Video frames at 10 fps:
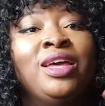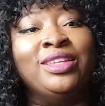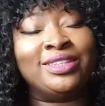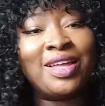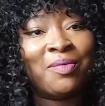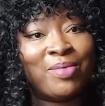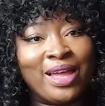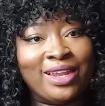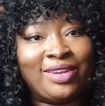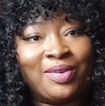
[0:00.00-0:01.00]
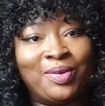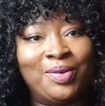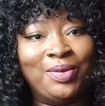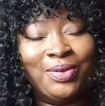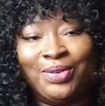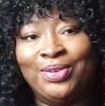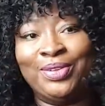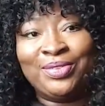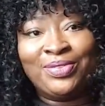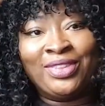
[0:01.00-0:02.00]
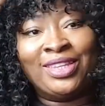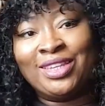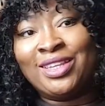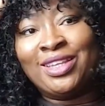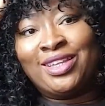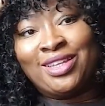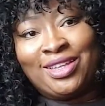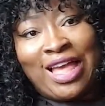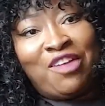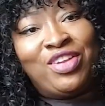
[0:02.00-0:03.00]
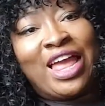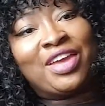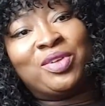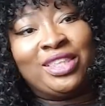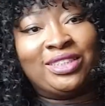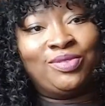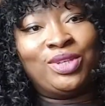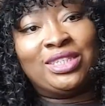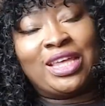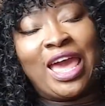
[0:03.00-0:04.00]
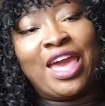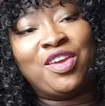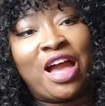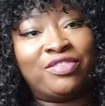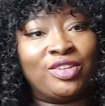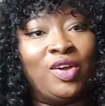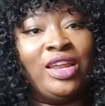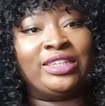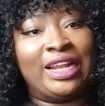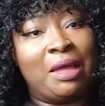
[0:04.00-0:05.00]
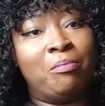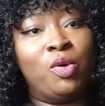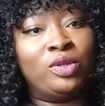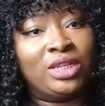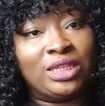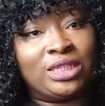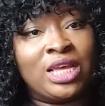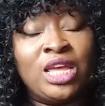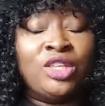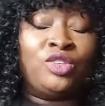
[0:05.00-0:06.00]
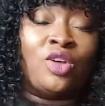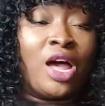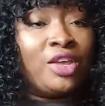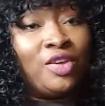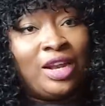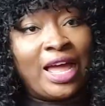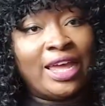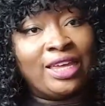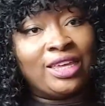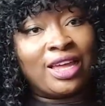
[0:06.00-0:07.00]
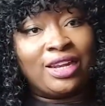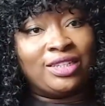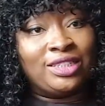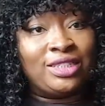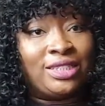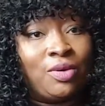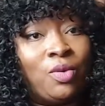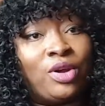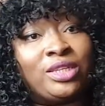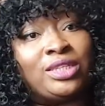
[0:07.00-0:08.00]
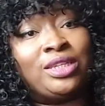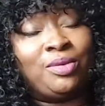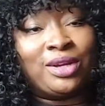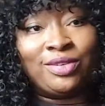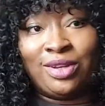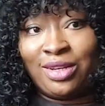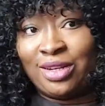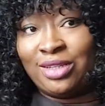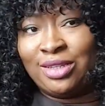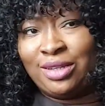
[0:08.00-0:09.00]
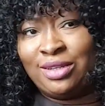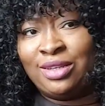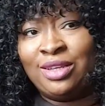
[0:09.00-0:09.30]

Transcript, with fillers: It's not bad at all. I feel like with with hair you have to always like mold it to how you like, and it just it works. It works really nicely.